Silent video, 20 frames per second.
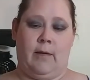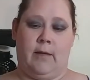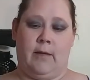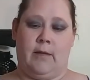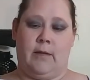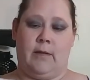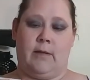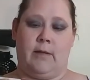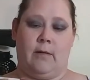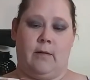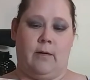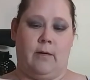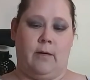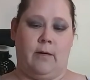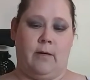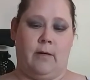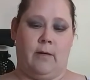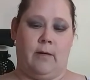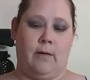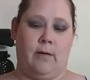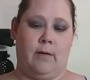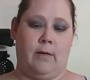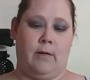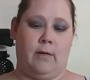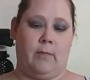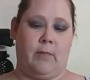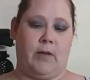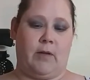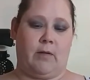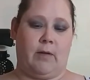So
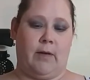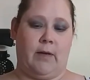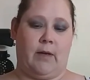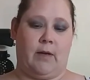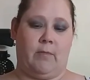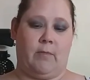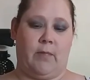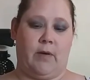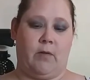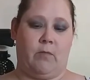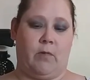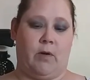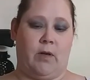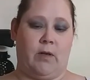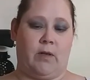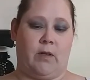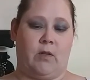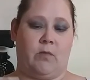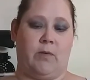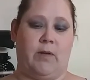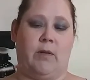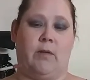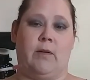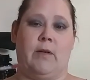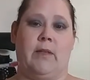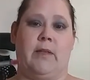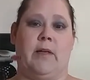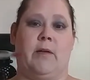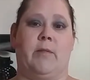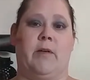let me clean off my wand because we don't
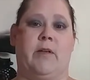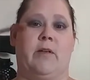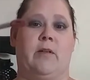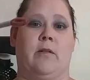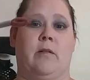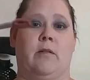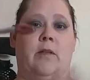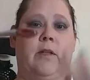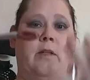need that much. So